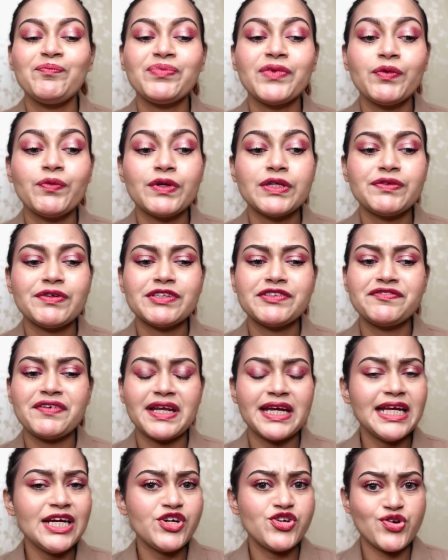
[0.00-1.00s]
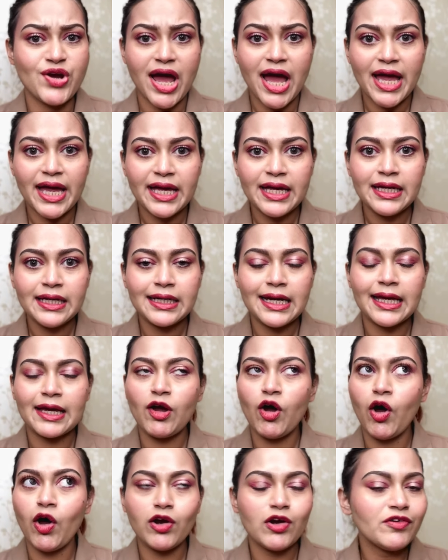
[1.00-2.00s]
which was very drying. Like
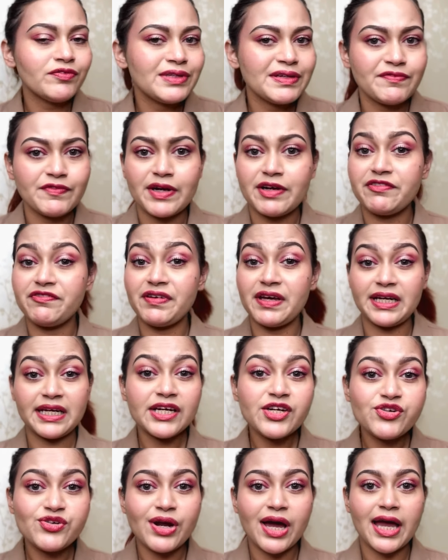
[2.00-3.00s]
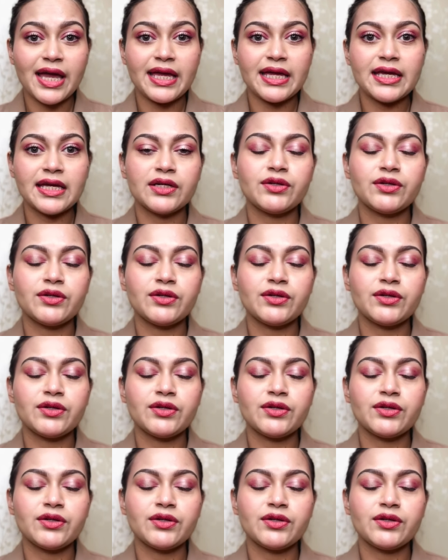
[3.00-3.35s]
all of them were very drying.